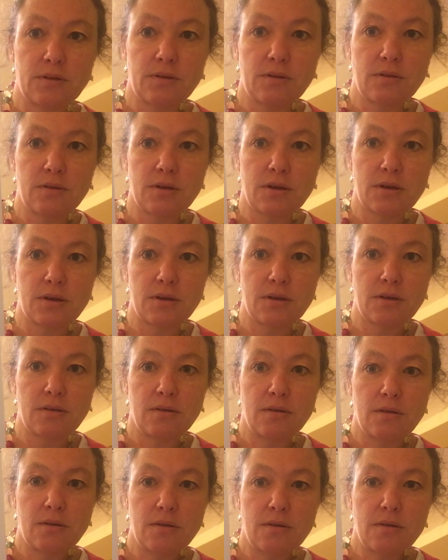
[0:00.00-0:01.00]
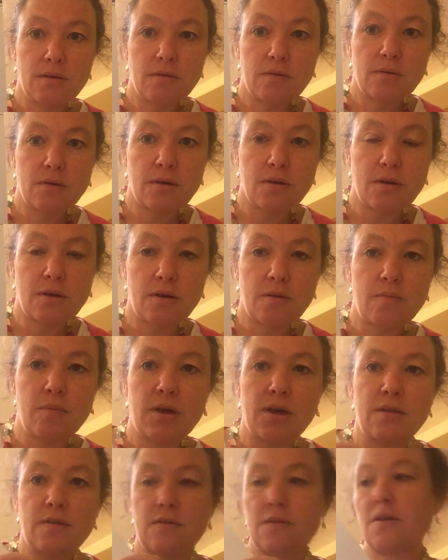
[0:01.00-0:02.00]
okay,
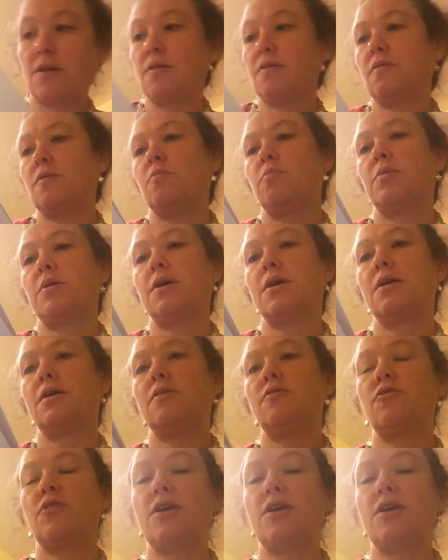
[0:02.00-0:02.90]
and turn to page